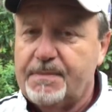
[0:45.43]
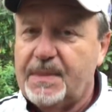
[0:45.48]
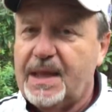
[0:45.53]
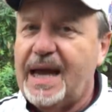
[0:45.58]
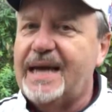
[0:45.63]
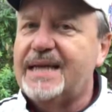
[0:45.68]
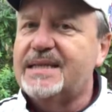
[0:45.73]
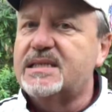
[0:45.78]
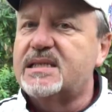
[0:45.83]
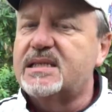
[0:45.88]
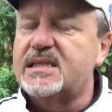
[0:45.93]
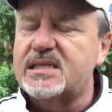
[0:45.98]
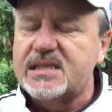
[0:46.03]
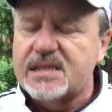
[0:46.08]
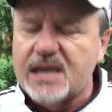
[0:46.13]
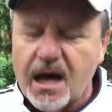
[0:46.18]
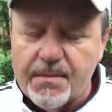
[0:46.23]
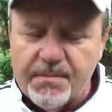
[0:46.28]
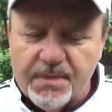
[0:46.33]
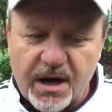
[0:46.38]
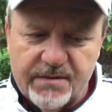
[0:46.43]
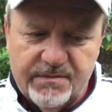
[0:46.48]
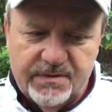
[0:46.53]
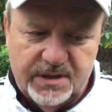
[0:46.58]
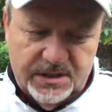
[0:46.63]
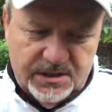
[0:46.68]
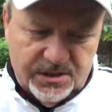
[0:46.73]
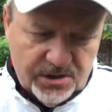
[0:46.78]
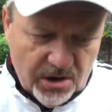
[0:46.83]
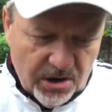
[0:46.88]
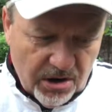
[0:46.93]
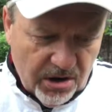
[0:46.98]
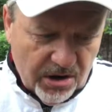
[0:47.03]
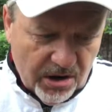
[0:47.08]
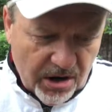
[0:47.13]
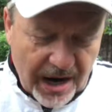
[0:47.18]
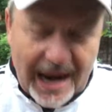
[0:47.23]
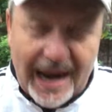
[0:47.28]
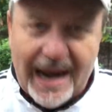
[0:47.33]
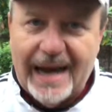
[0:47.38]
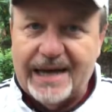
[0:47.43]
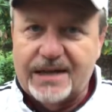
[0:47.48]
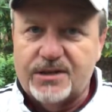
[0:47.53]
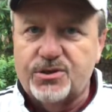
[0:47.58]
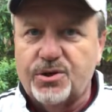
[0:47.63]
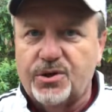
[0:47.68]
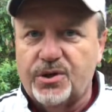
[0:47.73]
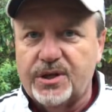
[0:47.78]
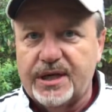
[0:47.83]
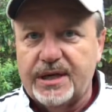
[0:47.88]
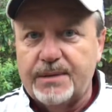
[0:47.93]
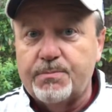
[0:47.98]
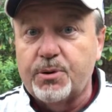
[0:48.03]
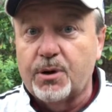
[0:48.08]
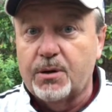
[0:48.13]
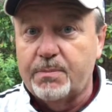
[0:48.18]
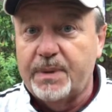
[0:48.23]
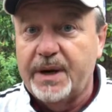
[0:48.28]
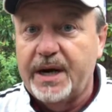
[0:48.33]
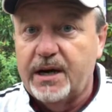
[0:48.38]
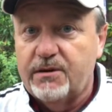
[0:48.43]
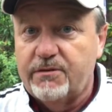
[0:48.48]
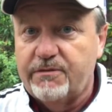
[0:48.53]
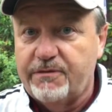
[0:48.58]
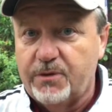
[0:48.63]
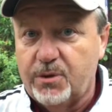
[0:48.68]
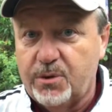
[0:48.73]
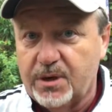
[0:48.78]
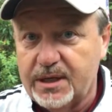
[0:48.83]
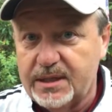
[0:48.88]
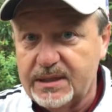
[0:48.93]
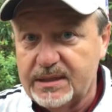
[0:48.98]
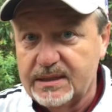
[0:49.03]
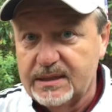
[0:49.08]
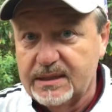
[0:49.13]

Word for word: and some of us are actually prepared for it.